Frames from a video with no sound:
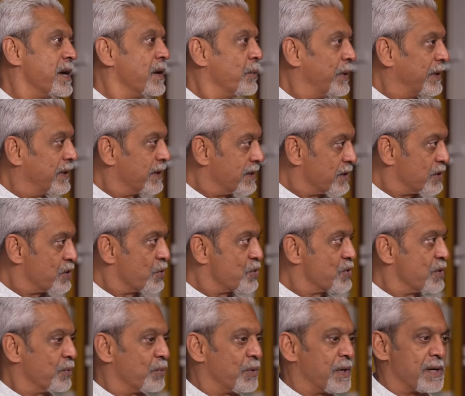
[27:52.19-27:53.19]
whether the
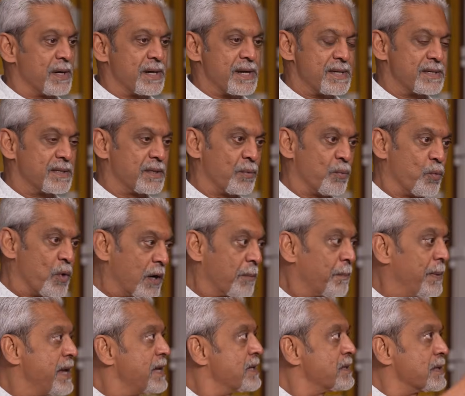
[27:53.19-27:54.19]
social world is the
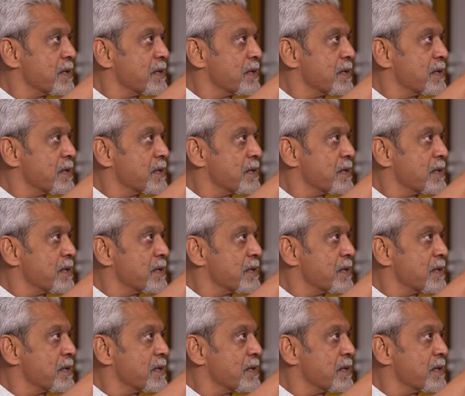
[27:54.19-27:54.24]
workplace,